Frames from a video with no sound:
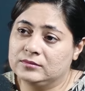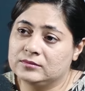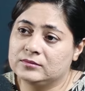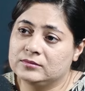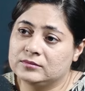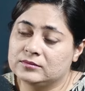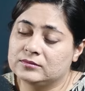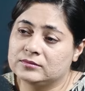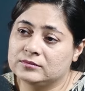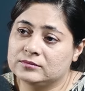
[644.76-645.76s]

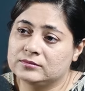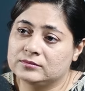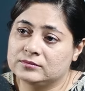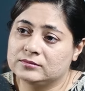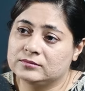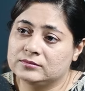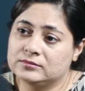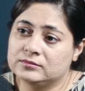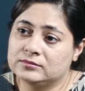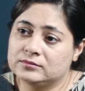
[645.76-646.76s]

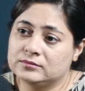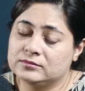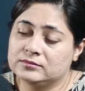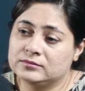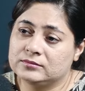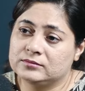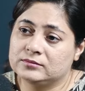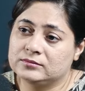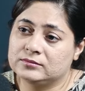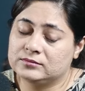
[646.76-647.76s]

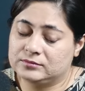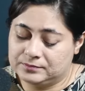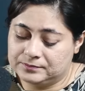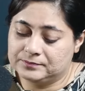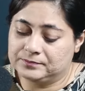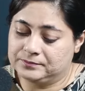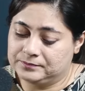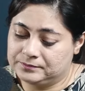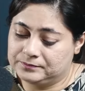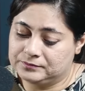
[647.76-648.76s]

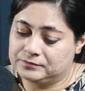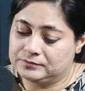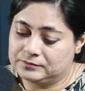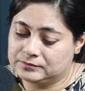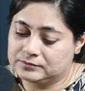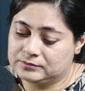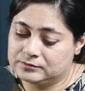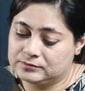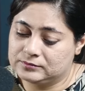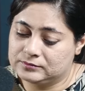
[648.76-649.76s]

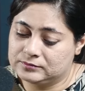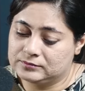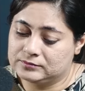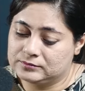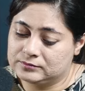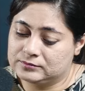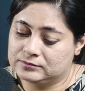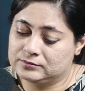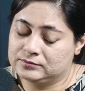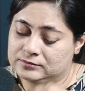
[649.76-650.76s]

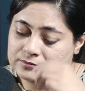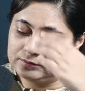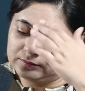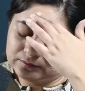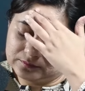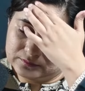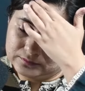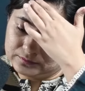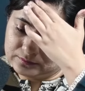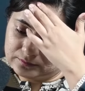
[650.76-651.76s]

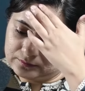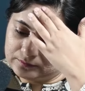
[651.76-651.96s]
(silent)